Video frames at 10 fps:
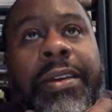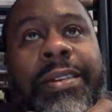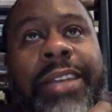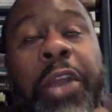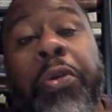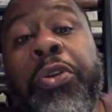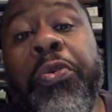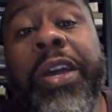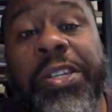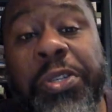
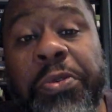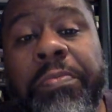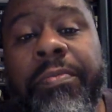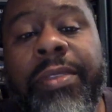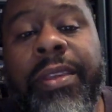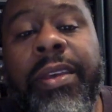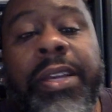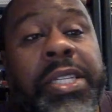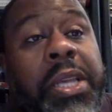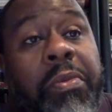characterize you.
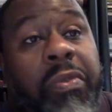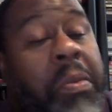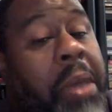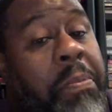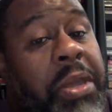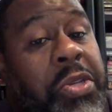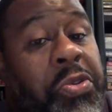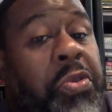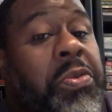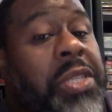Some of it might be
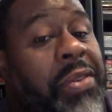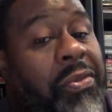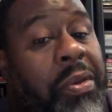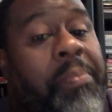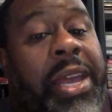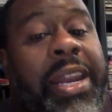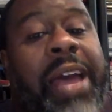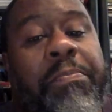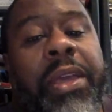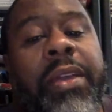true, some of it might
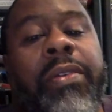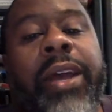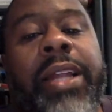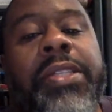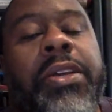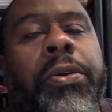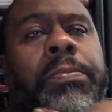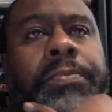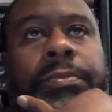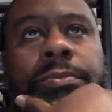not be, right? So
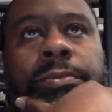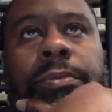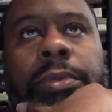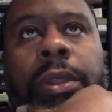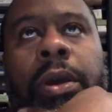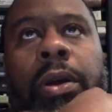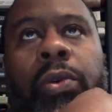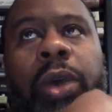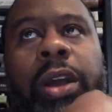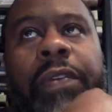
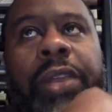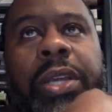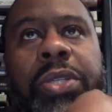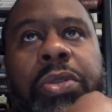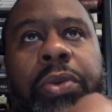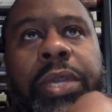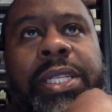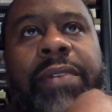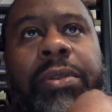quite often historians have to